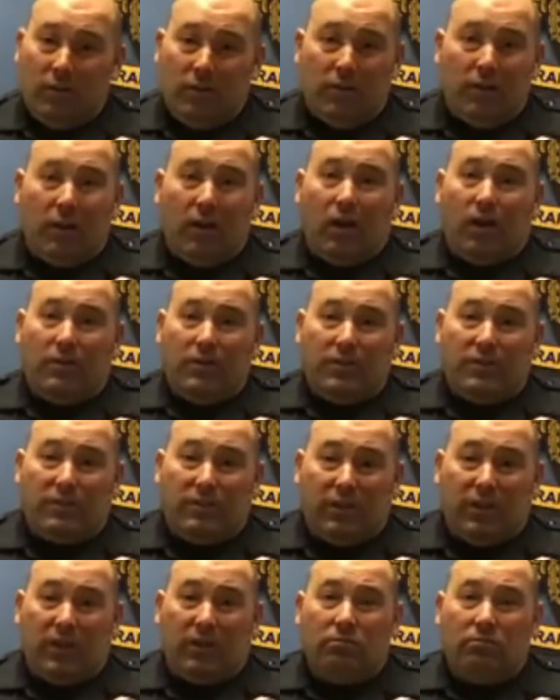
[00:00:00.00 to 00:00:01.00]
and
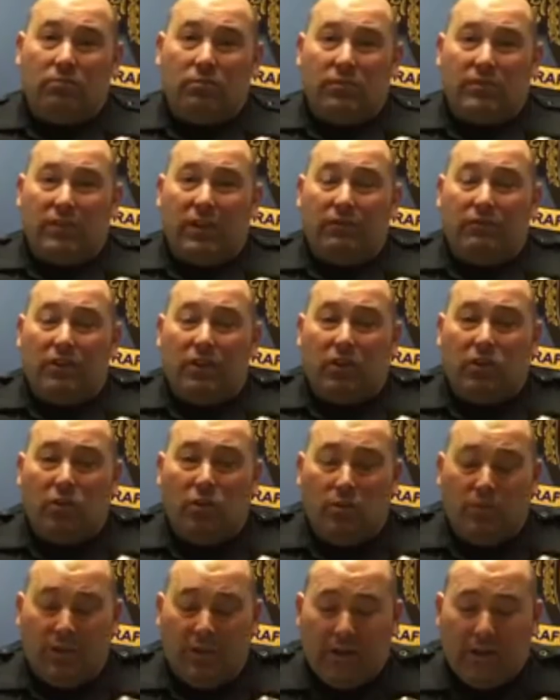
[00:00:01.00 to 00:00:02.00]
obviously safety
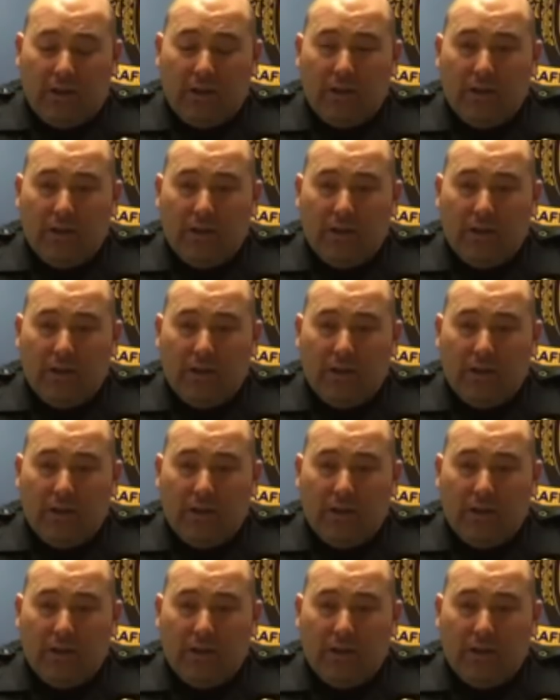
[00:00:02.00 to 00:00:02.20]
clothing.